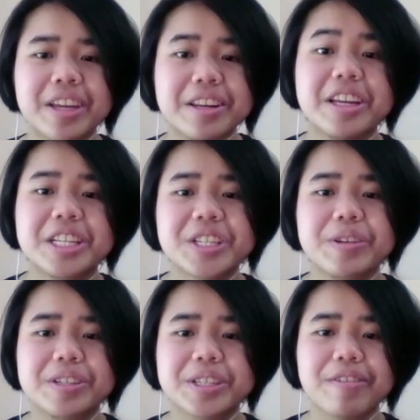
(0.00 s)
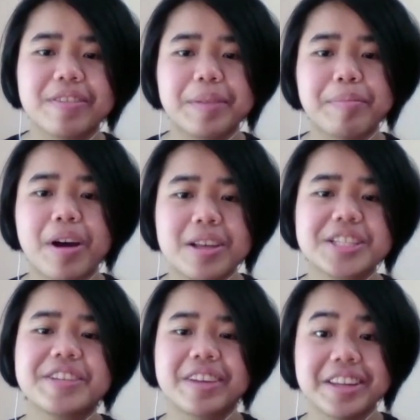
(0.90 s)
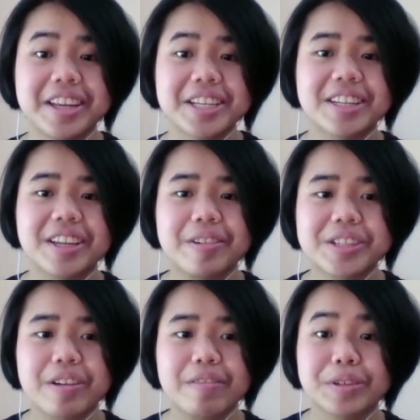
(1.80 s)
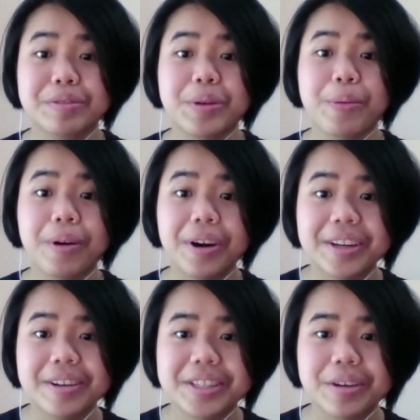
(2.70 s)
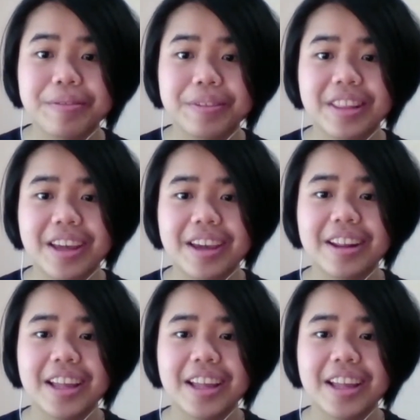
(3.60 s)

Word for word: condition yourself, like positive conditioning yourself to mm-hmm. reward mm yourself with that.